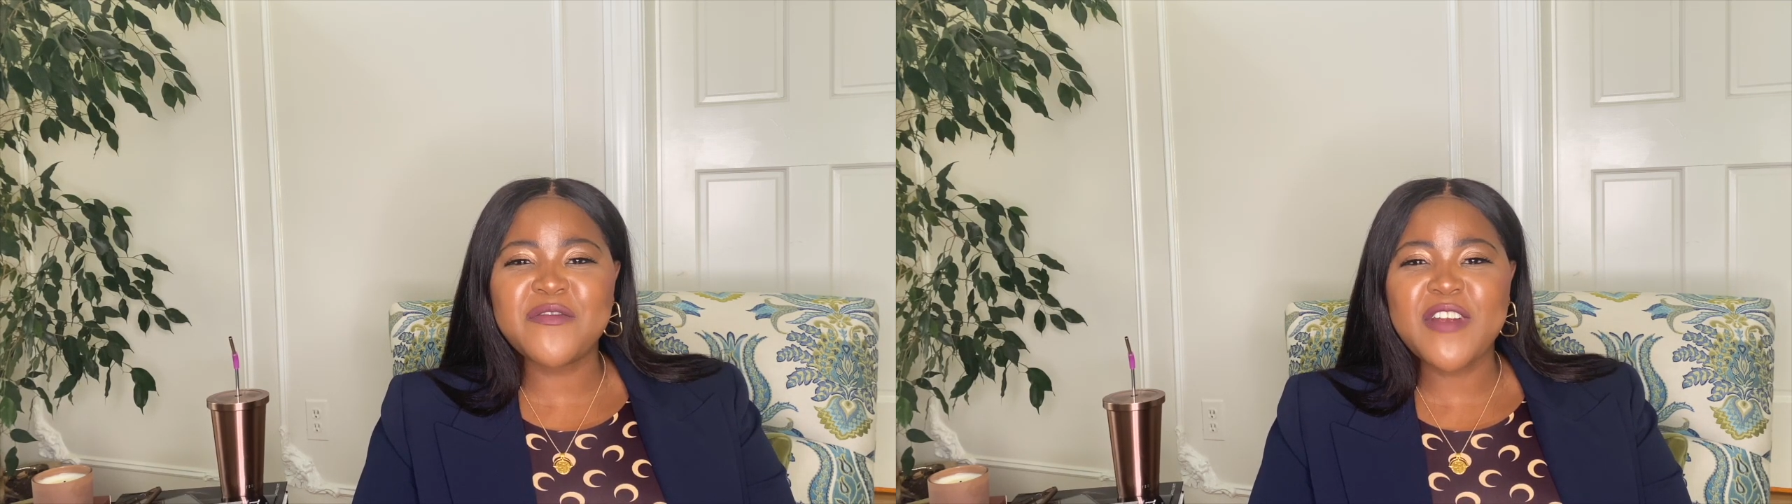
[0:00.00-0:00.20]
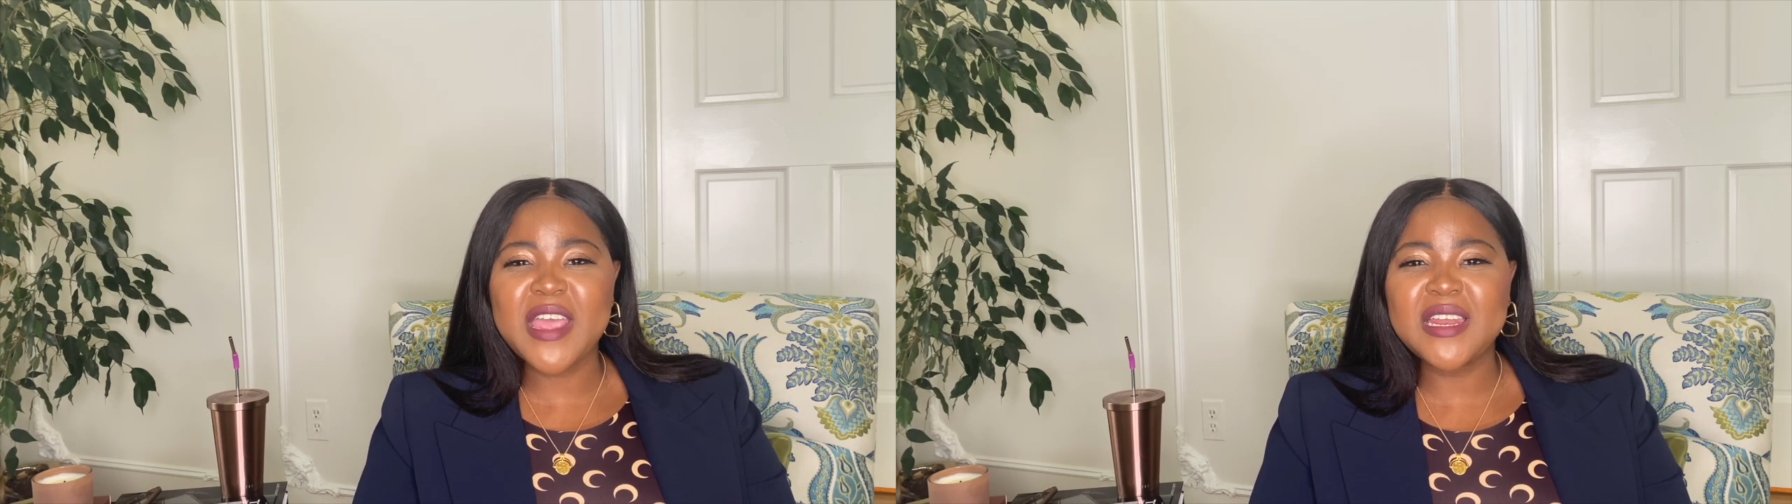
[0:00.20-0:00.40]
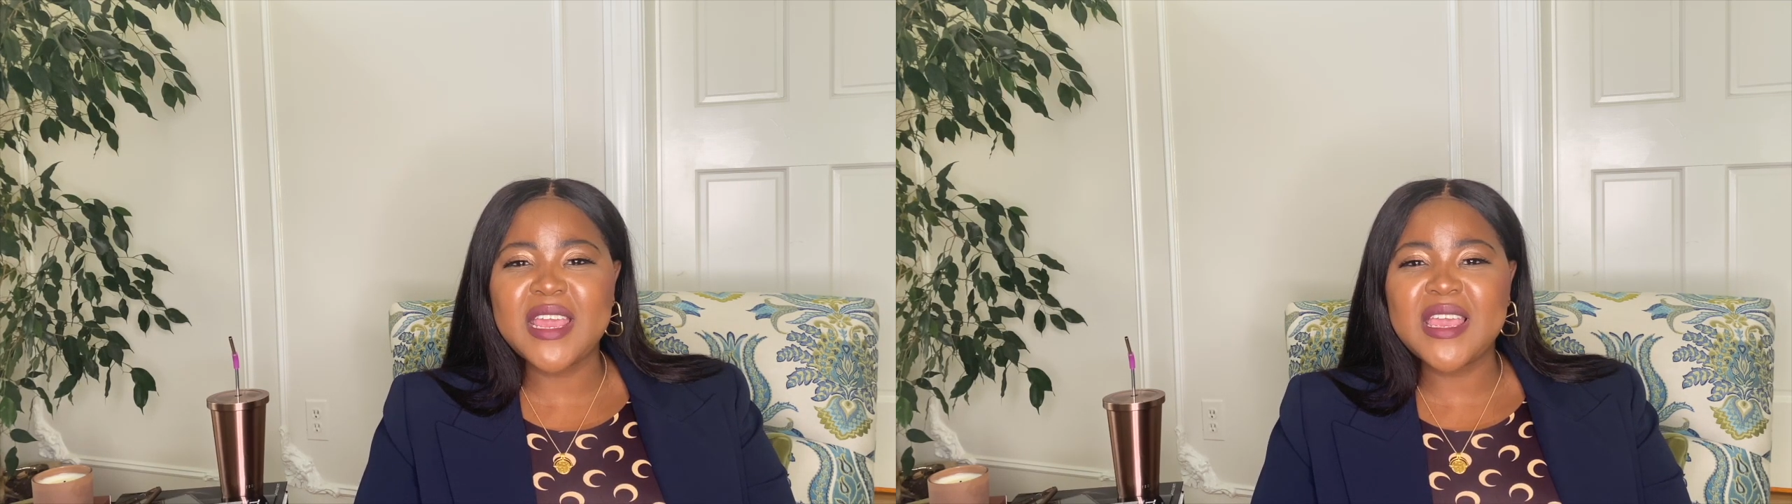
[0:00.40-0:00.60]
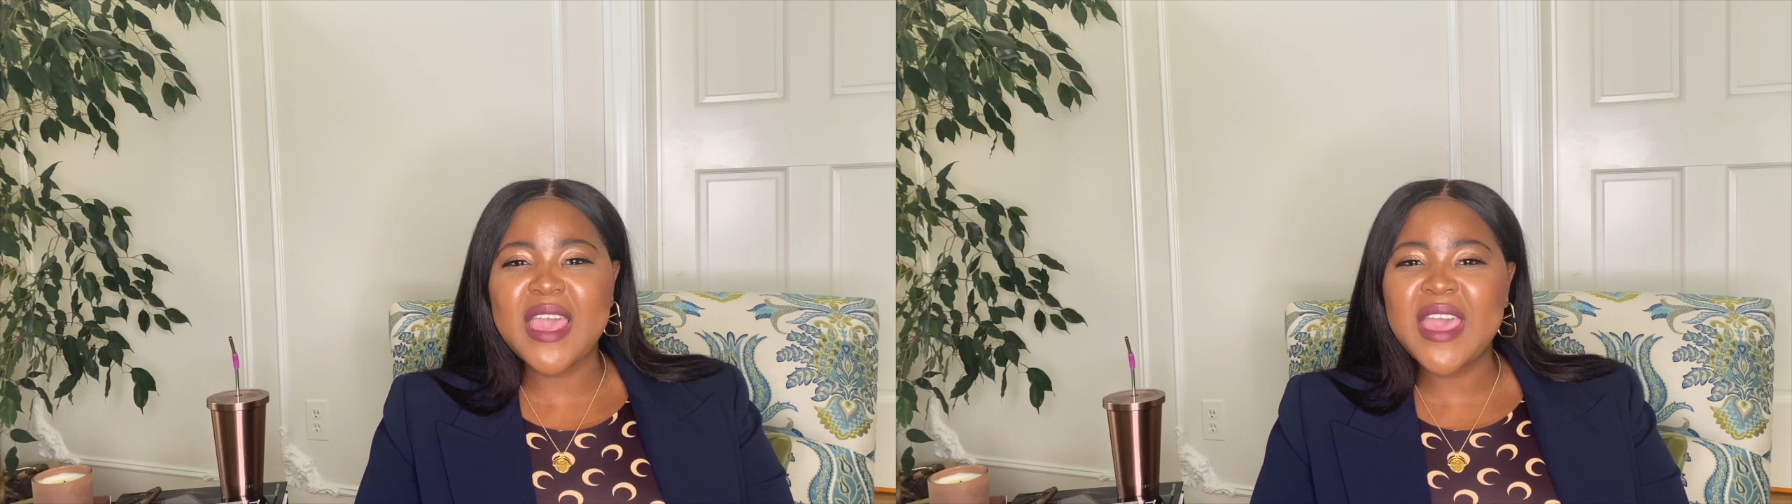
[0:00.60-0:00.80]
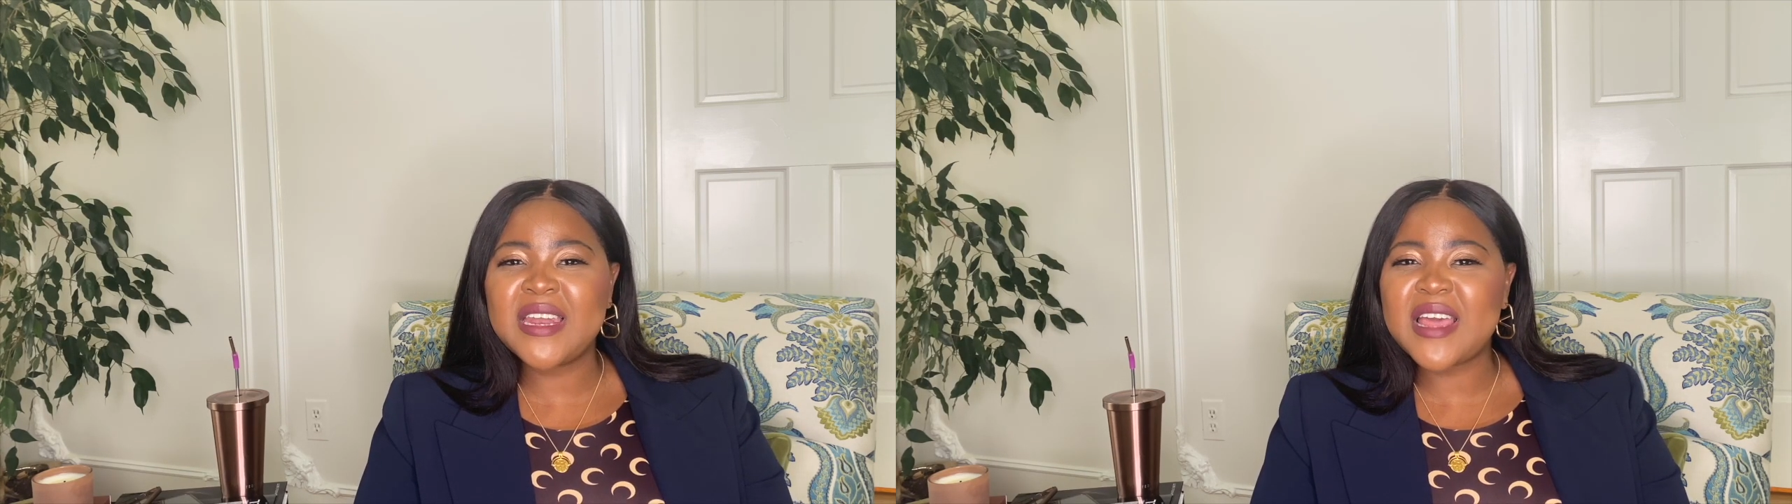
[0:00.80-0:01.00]
Friday,
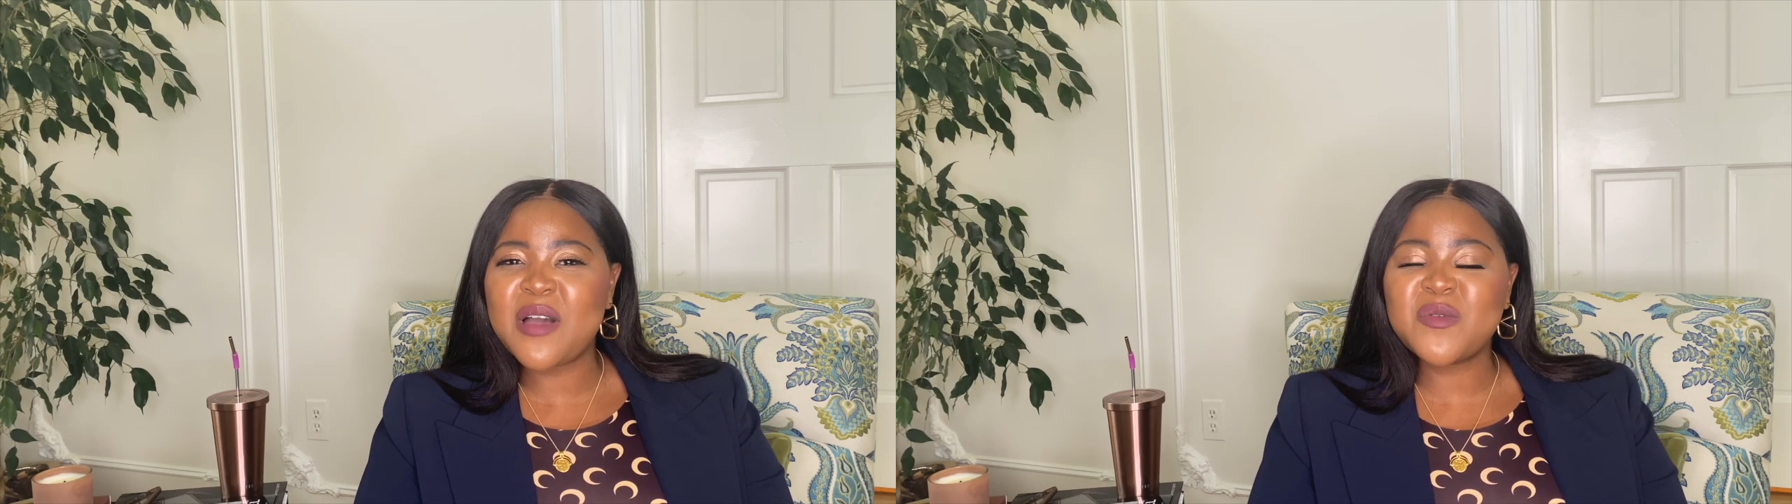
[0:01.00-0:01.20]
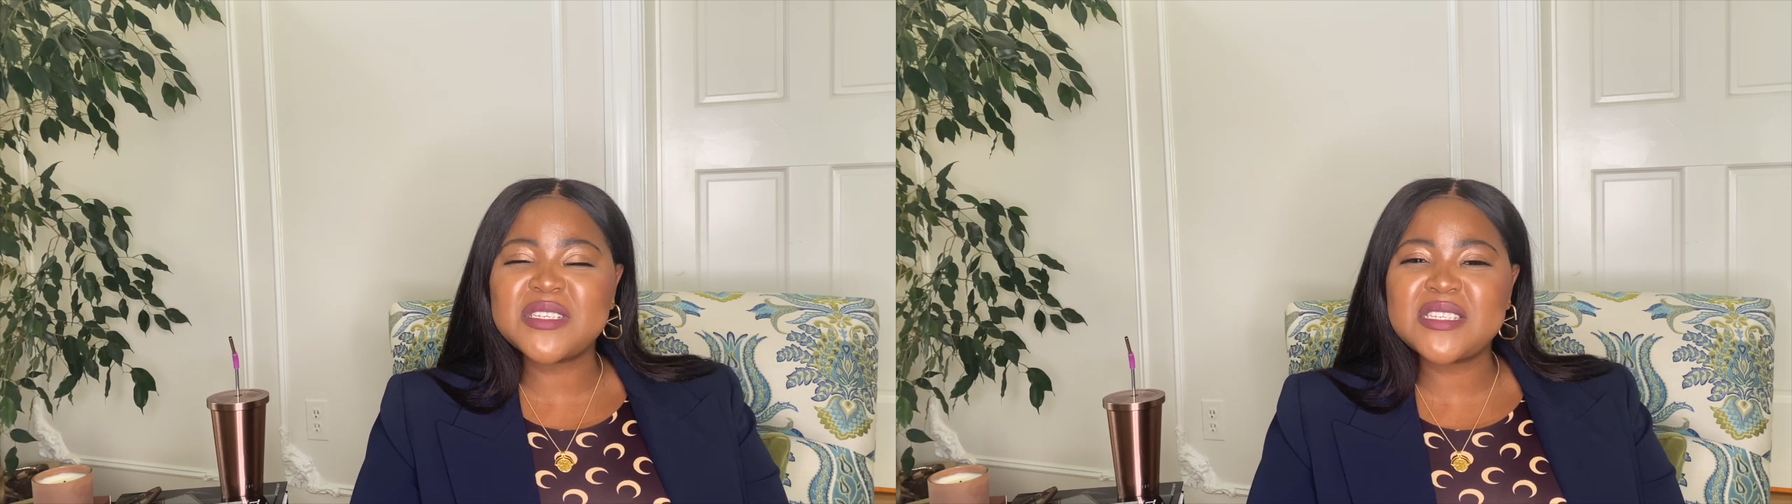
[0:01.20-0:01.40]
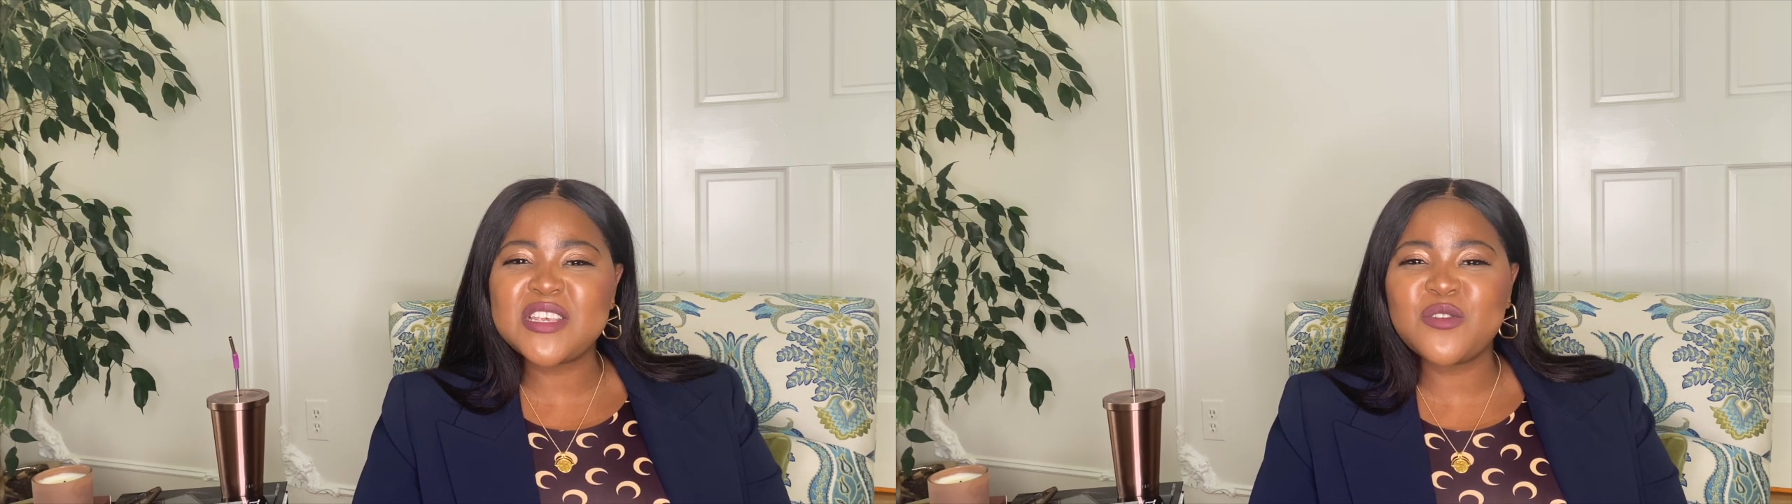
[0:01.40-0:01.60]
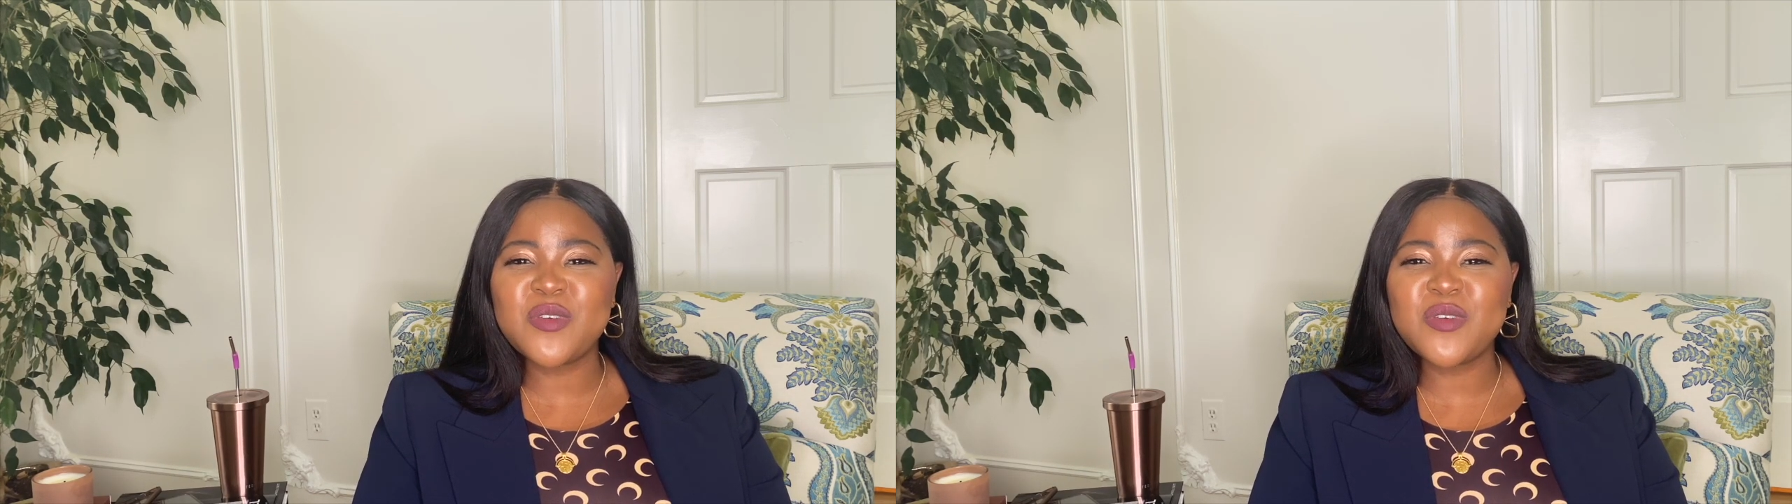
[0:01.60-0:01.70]
and I will see you